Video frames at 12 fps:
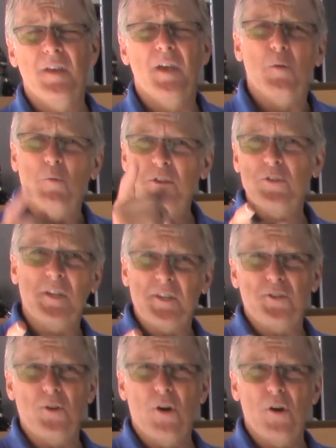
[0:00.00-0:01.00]
When you get
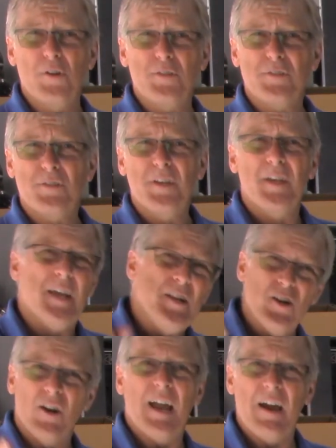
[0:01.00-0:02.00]
yours and
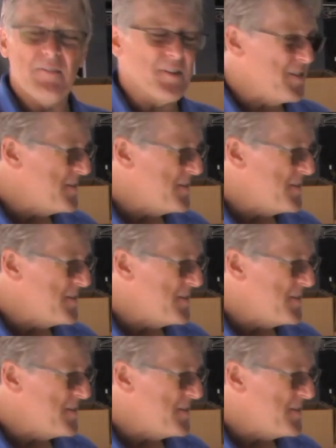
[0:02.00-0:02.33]
you're out having a good